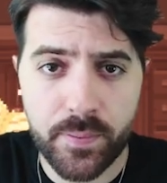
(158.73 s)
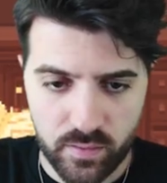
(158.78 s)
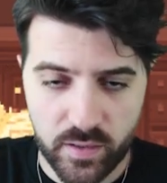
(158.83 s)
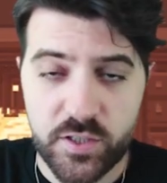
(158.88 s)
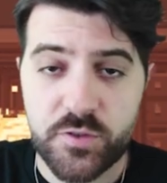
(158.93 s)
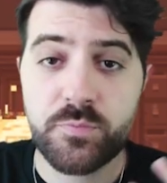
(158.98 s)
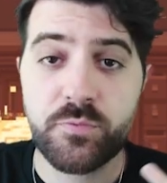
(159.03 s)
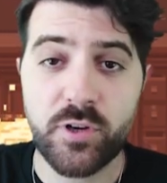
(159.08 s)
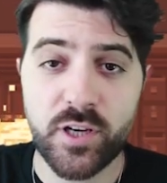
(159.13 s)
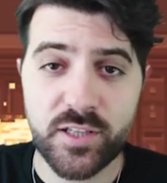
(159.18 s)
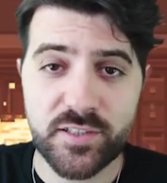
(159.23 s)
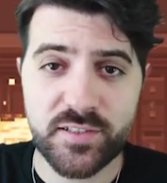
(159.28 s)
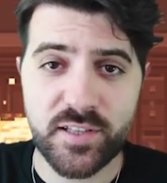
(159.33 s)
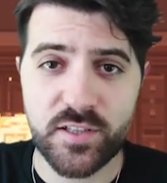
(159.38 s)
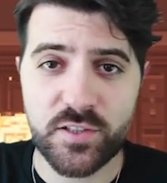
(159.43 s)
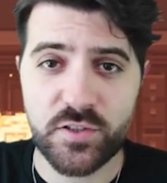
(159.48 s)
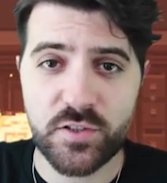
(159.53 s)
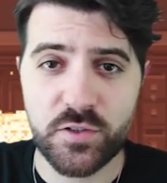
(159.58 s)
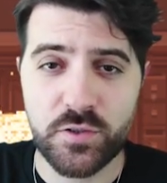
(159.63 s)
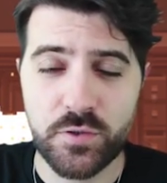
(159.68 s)
This brings
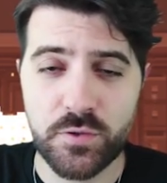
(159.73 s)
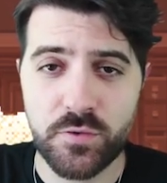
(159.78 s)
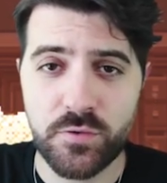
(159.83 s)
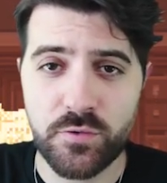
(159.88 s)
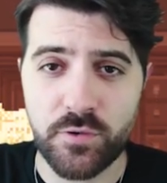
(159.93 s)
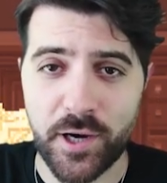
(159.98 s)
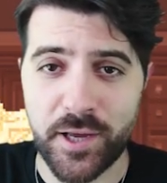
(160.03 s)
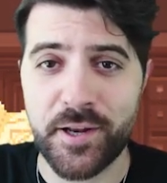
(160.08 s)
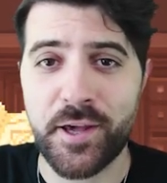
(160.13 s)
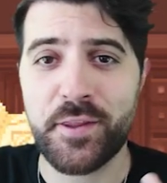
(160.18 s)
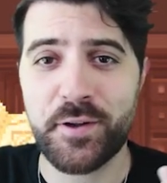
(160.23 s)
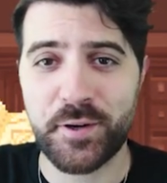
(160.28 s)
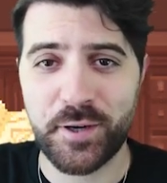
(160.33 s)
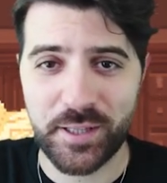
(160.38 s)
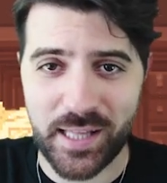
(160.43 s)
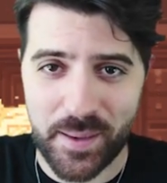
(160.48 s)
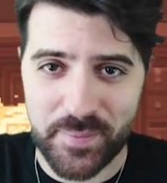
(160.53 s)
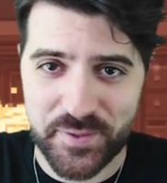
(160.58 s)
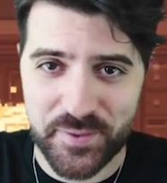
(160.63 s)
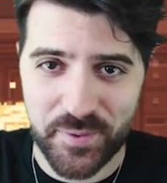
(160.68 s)
us to another
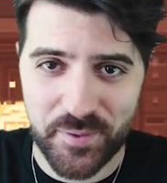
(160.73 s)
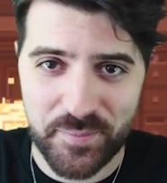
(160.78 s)
collapsible